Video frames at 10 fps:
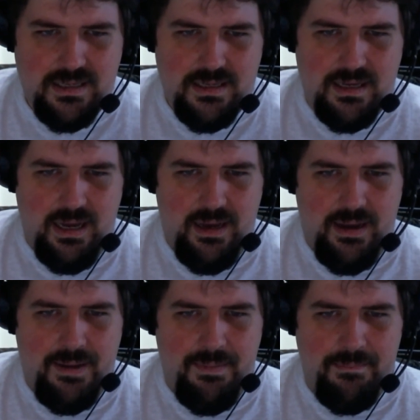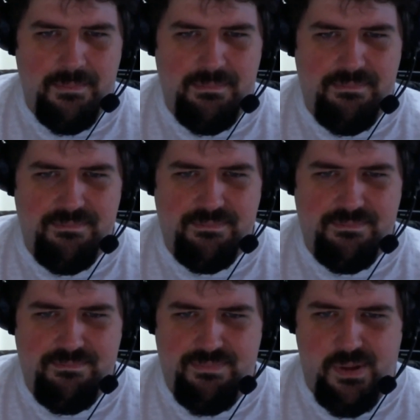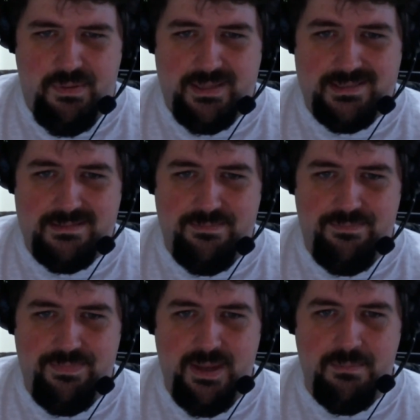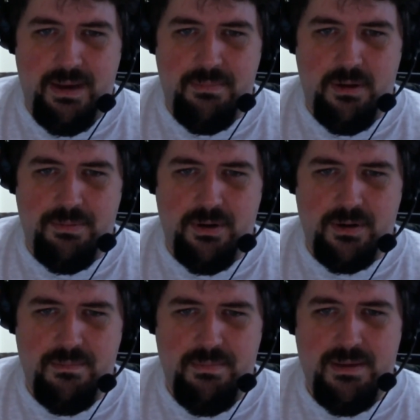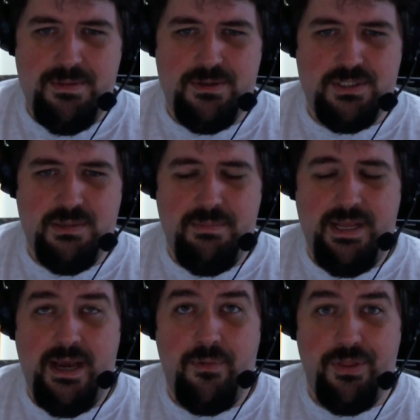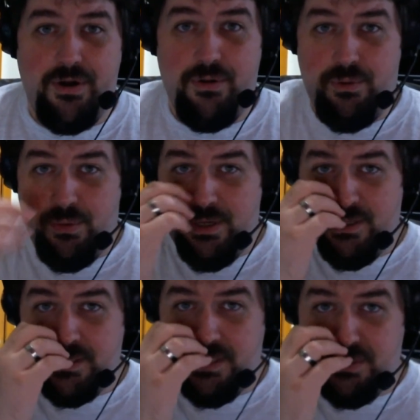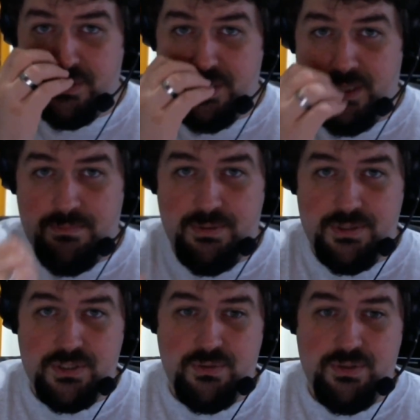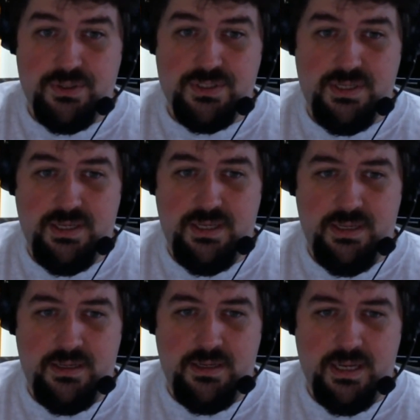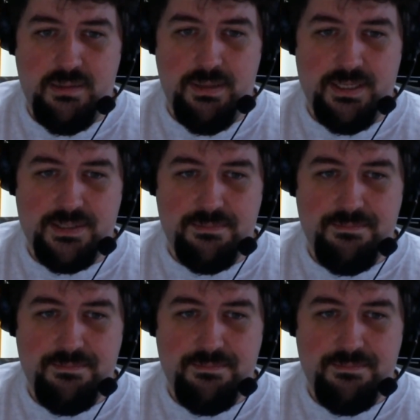That's not my ballpark. Maybe there's somebody out there who is interested in purchase orders, and God bless them.